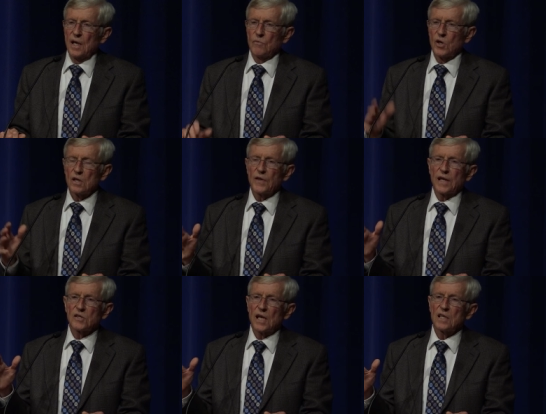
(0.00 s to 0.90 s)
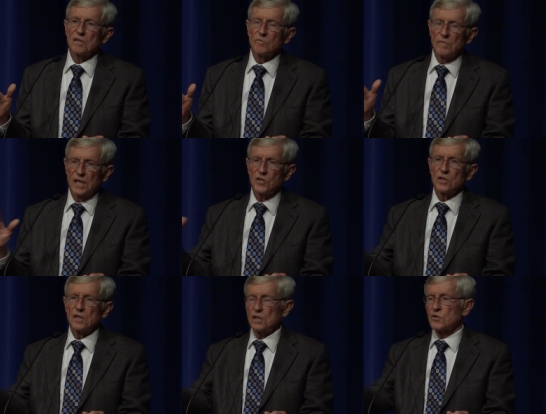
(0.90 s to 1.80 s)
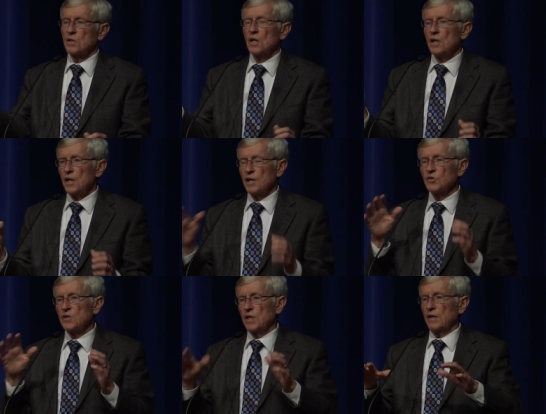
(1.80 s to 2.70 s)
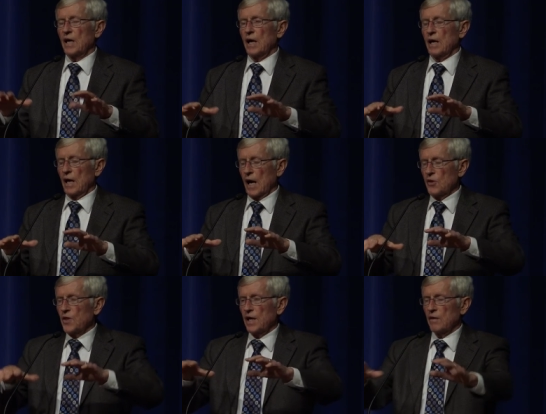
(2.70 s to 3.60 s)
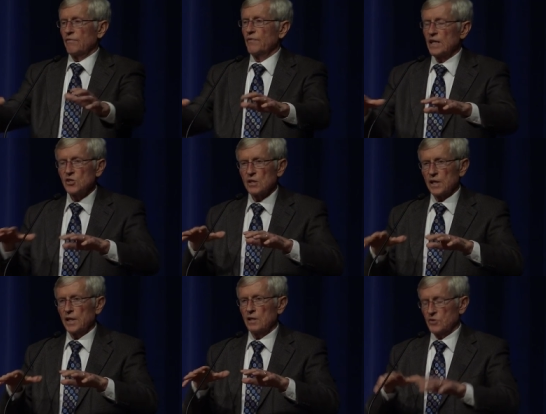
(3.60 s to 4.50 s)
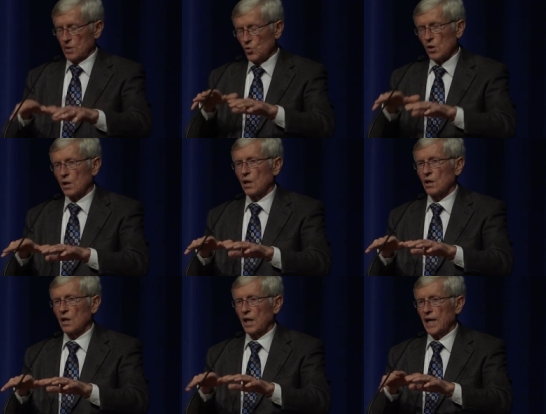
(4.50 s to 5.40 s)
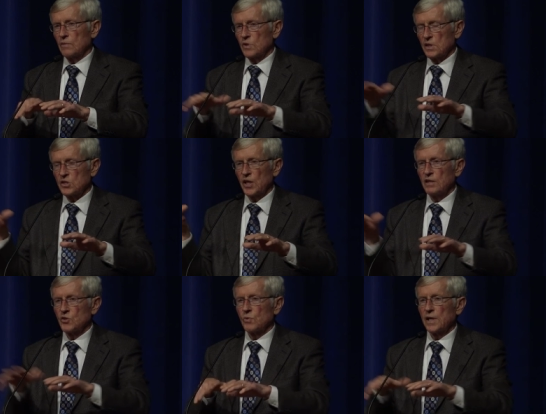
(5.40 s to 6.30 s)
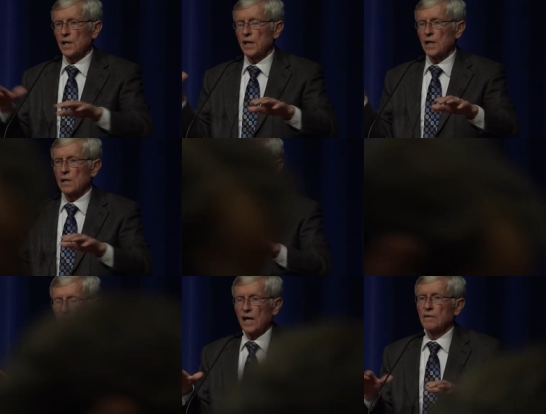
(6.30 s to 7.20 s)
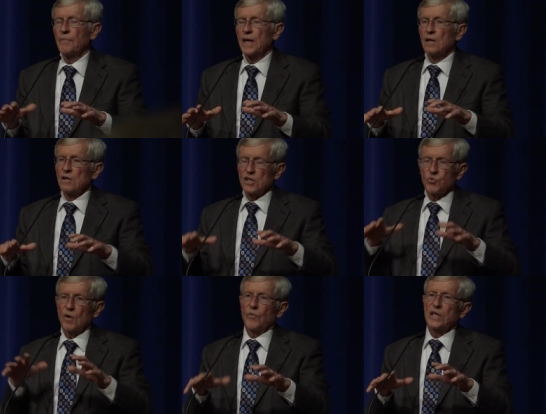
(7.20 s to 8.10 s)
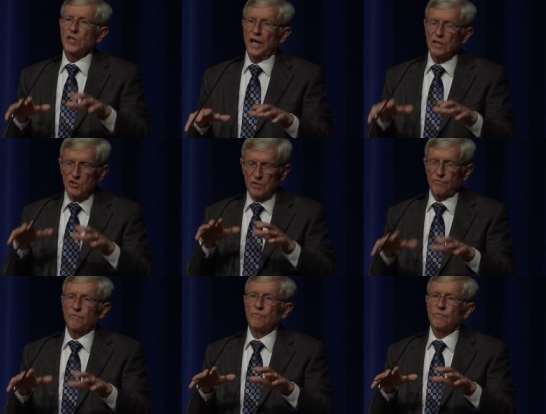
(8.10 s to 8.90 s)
And one of the things I didn't mention is, is I think eventually, somewhere along the line, when the change really comes about, is when we change